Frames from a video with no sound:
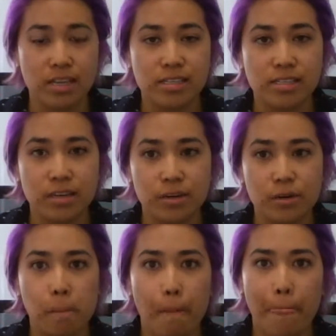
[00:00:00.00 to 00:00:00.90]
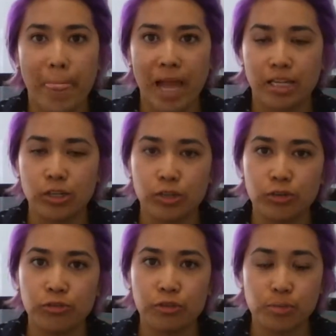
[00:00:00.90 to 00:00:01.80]
So I
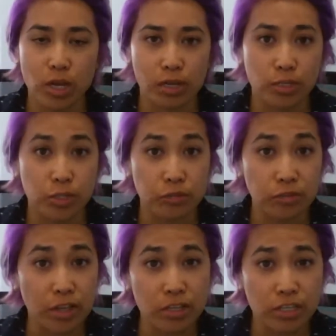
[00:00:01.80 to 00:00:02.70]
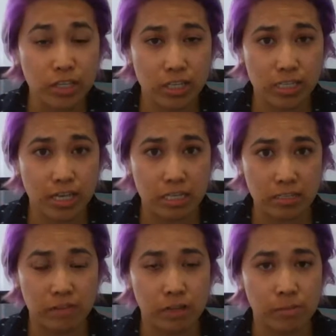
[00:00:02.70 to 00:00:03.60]
knew from talking to a friend that took a psychic
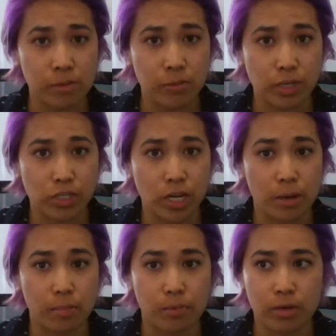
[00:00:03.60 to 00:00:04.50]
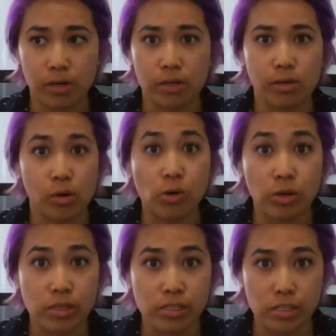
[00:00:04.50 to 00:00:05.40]
development workshop or
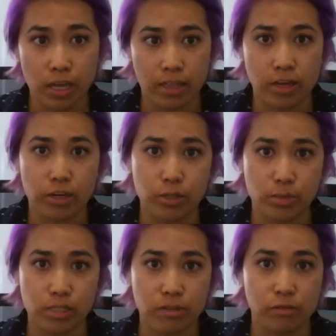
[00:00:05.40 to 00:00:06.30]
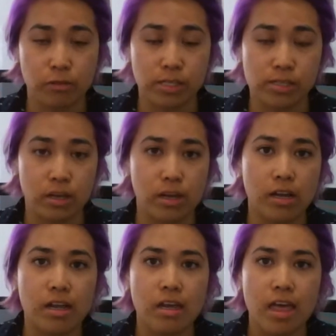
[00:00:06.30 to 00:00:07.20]
course, I think hers was several weeks long,
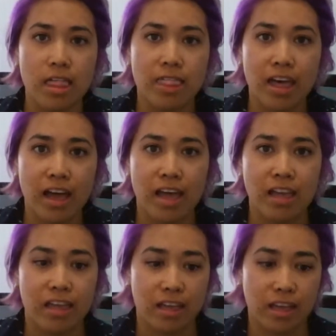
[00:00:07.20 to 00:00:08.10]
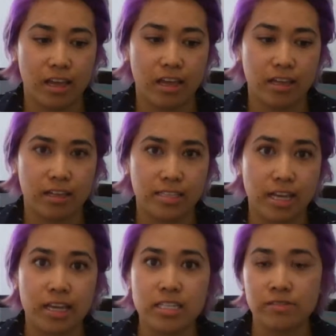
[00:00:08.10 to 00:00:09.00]
that
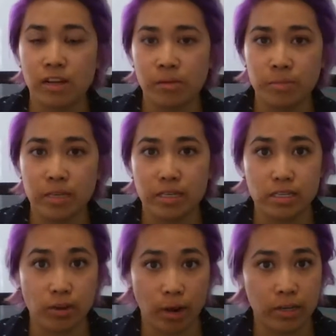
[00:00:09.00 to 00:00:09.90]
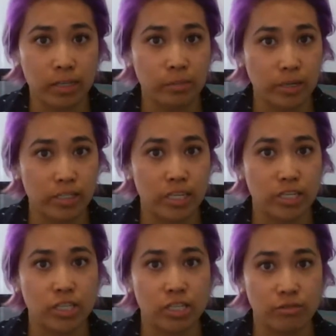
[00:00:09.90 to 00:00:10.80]
psychic development is grounding,
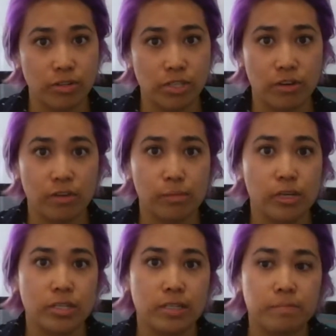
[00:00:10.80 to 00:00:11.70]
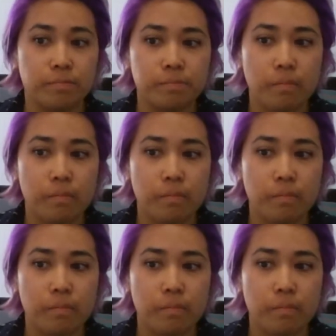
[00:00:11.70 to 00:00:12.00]
meditation, and raising your vibration.